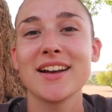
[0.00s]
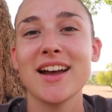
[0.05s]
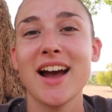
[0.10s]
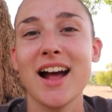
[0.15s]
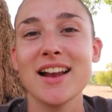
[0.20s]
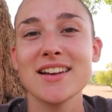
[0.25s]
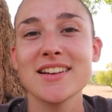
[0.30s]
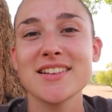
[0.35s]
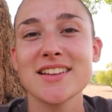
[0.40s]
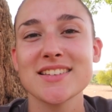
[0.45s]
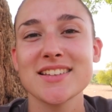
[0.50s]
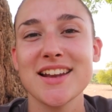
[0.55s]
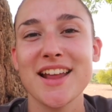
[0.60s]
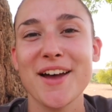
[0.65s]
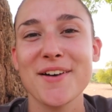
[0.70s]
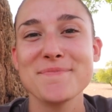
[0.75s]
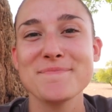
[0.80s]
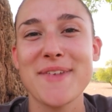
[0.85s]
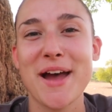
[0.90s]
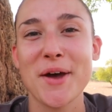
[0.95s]
Ghana doesn't
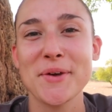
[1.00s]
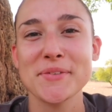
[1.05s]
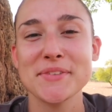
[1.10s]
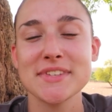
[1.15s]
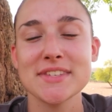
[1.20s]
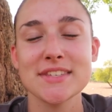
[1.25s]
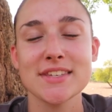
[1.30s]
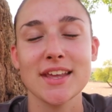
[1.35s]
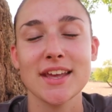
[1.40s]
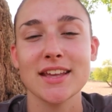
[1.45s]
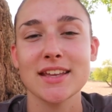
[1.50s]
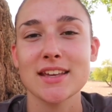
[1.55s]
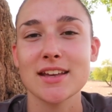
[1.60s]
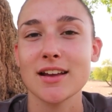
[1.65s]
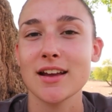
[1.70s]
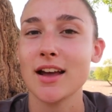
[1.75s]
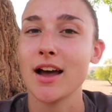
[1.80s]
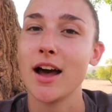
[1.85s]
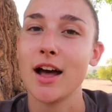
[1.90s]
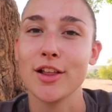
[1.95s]
have mountains like
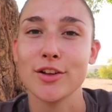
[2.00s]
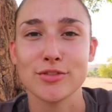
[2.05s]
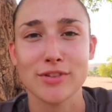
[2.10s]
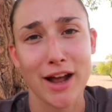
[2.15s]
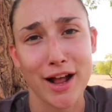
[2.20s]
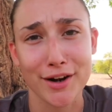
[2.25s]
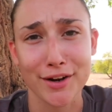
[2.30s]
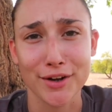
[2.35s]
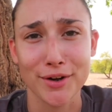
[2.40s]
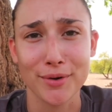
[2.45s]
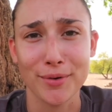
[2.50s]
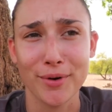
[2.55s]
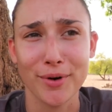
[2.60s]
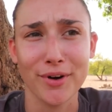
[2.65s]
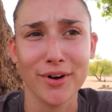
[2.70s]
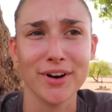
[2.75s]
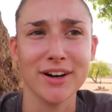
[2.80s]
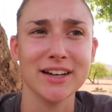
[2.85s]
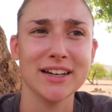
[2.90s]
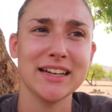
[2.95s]
in Colorado
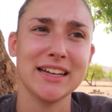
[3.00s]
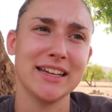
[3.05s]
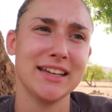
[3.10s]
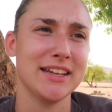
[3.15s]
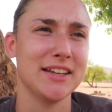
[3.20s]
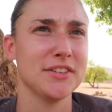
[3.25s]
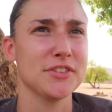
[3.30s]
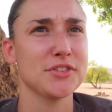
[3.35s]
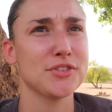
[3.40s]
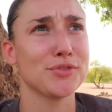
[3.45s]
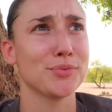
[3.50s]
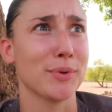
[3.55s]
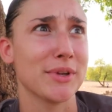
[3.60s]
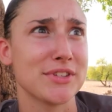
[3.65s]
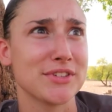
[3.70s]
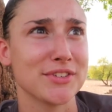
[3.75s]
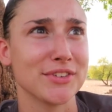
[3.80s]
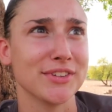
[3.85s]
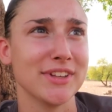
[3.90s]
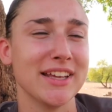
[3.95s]
or in
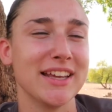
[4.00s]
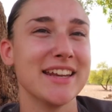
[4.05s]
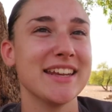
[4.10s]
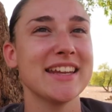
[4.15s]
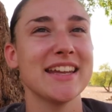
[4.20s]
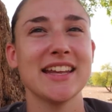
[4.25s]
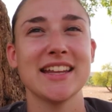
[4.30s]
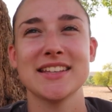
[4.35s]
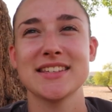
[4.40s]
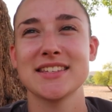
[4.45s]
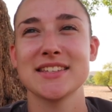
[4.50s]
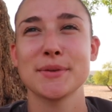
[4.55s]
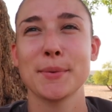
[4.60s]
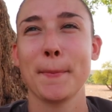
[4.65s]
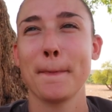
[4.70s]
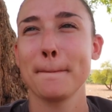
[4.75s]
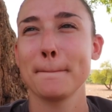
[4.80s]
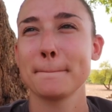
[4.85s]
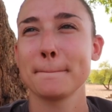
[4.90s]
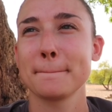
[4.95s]
Switzerland. It's
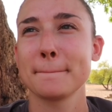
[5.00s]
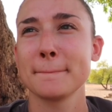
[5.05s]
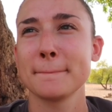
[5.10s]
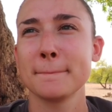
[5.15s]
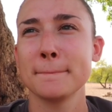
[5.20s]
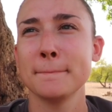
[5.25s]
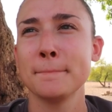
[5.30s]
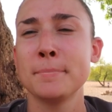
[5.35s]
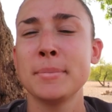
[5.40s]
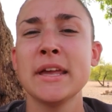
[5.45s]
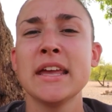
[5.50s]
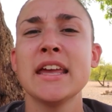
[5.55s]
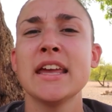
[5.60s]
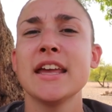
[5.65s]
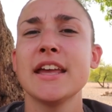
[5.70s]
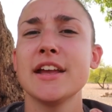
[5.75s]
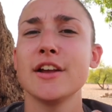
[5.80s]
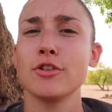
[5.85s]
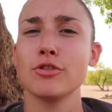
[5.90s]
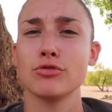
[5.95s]

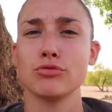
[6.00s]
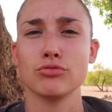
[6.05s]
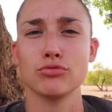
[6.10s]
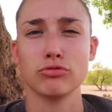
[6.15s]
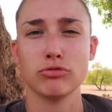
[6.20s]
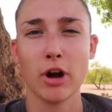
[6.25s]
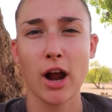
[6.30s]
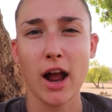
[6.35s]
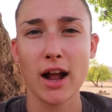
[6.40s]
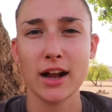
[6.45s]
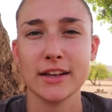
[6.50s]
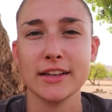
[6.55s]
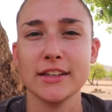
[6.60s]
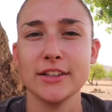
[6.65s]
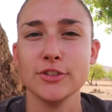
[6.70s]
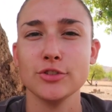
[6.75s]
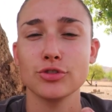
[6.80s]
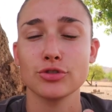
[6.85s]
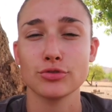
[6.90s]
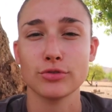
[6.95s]
big,
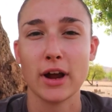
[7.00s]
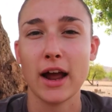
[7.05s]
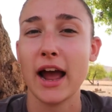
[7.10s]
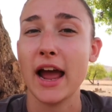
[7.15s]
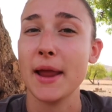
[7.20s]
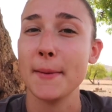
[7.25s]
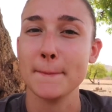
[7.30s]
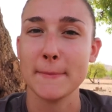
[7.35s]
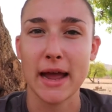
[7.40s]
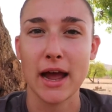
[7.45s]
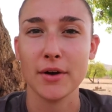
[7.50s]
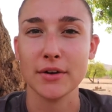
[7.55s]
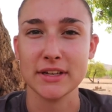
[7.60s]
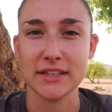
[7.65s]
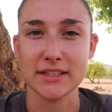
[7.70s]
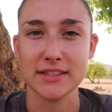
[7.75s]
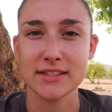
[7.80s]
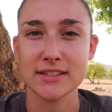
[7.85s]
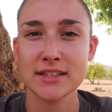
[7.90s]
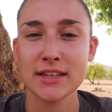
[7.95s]
rocky, dry
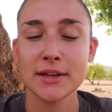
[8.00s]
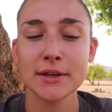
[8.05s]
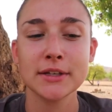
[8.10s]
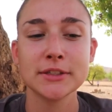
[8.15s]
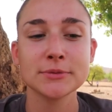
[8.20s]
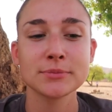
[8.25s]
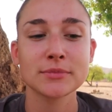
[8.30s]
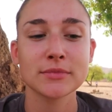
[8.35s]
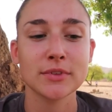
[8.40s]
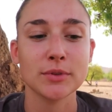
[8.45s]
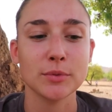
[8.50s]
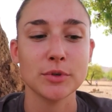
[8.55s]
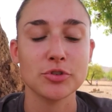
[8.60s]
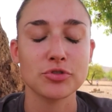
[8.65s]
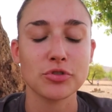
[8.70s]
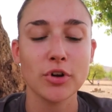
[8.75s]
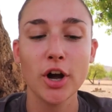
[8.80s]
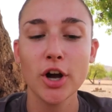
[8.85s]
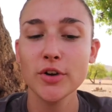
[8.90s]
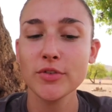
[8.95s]
mountains. We
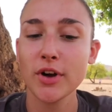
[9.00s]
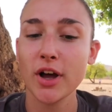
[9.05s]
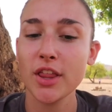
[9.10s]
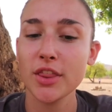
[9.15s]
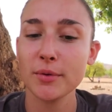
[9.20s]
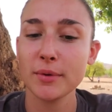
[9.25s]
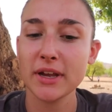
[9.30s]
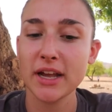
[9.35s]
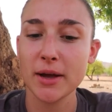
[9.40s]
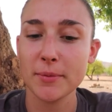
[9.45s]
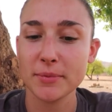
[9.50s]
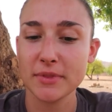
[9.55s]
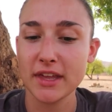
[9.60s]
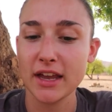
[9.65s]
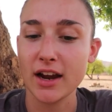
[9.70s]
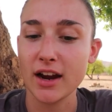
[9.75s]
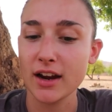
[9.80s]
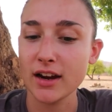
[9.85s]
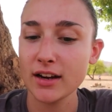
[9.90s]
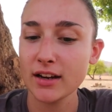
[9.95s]
drove all the way up
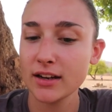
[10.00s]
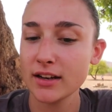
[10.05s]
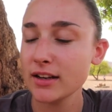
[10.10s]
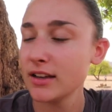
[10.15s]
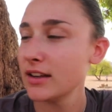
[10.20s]
there,